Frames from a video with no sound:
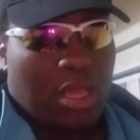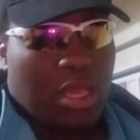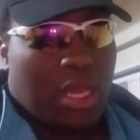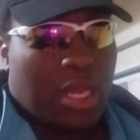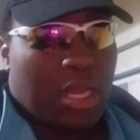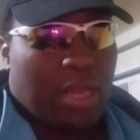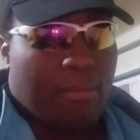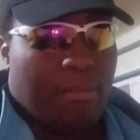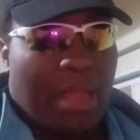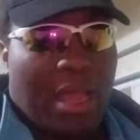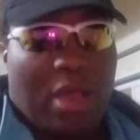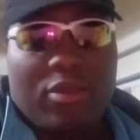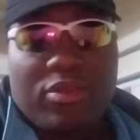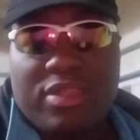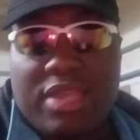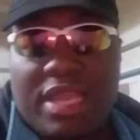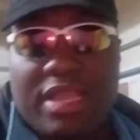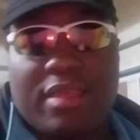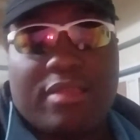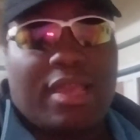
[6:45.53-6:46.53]
Miles
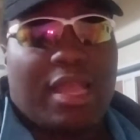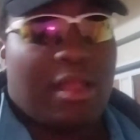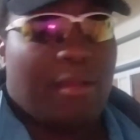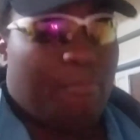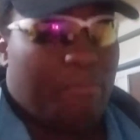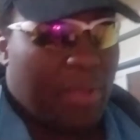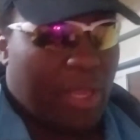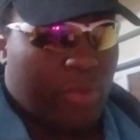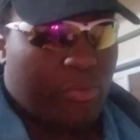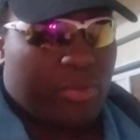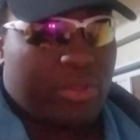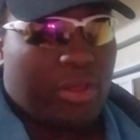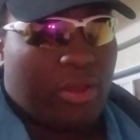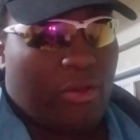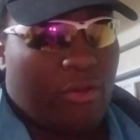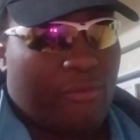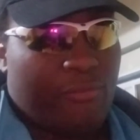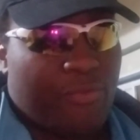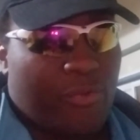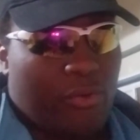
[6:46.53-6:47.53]
Sanders had a big
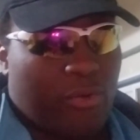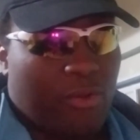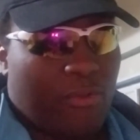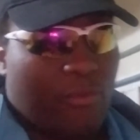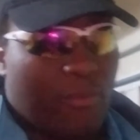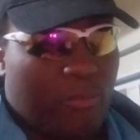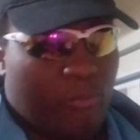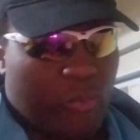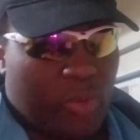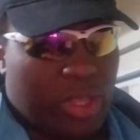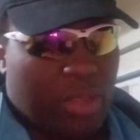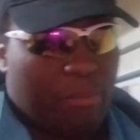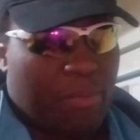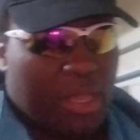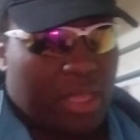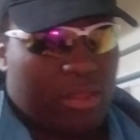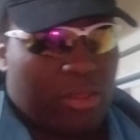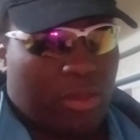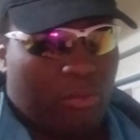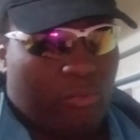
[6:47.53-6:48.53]
return for us, a really
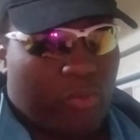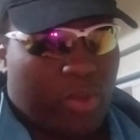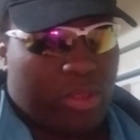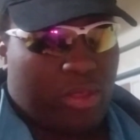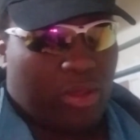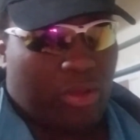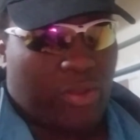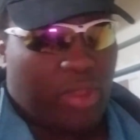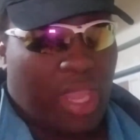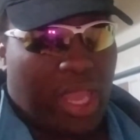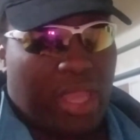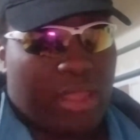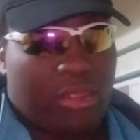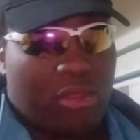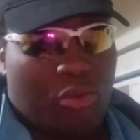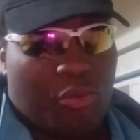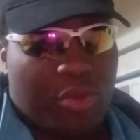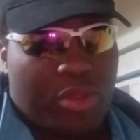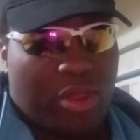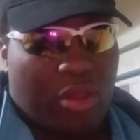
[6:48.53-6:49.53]
big return. He had
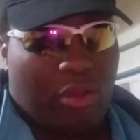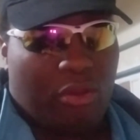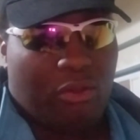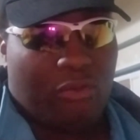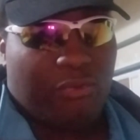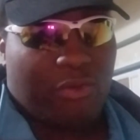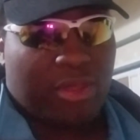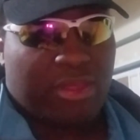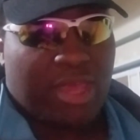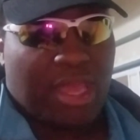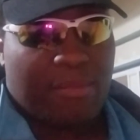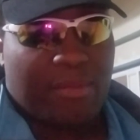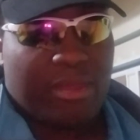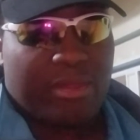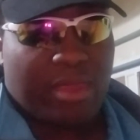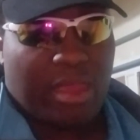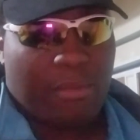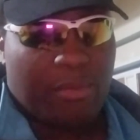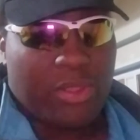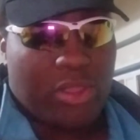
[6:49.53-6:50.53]
2 returns for
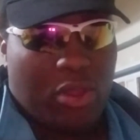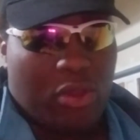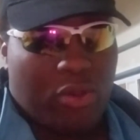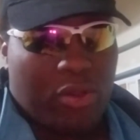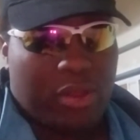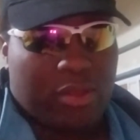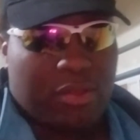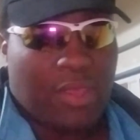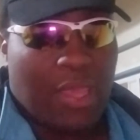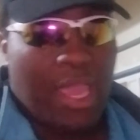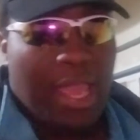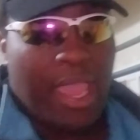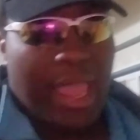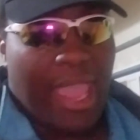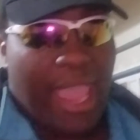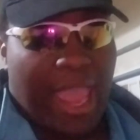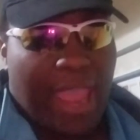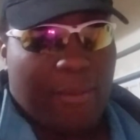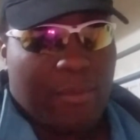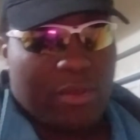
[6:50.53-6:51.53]
77 yards,
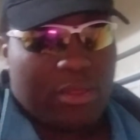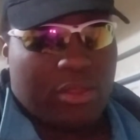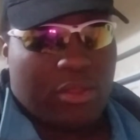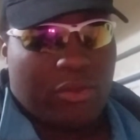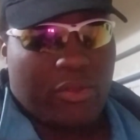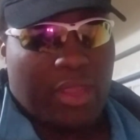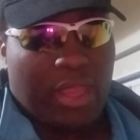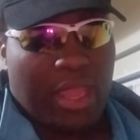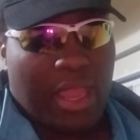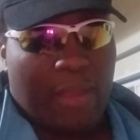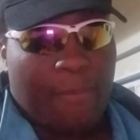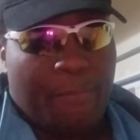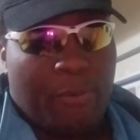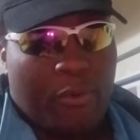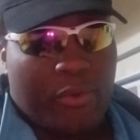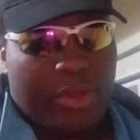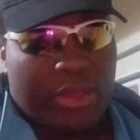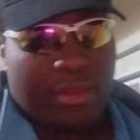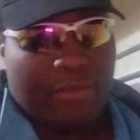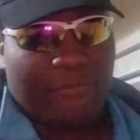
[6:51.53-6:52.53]
averaged
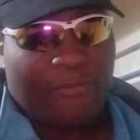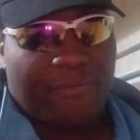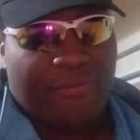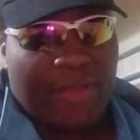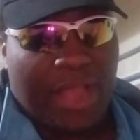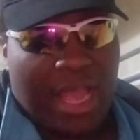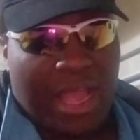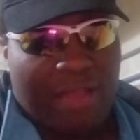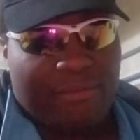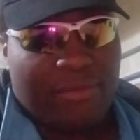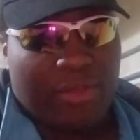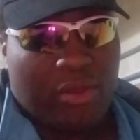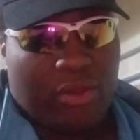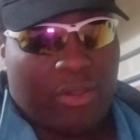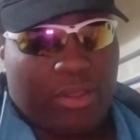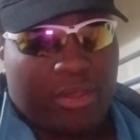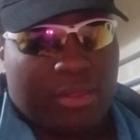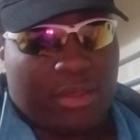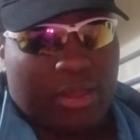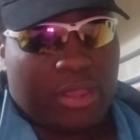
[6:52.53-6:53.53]
38.5
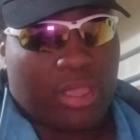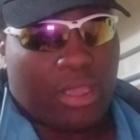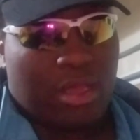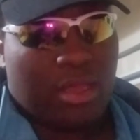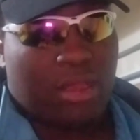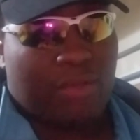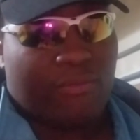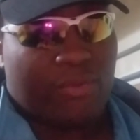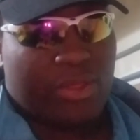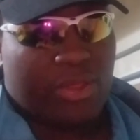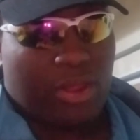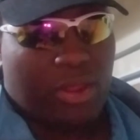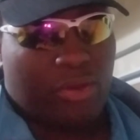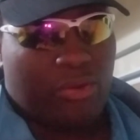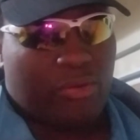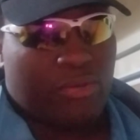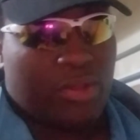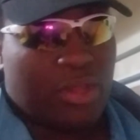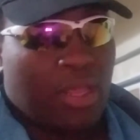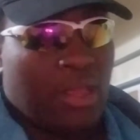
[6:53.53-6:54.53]
yards
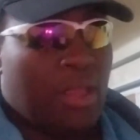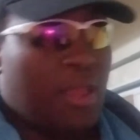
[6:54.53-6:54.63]
return.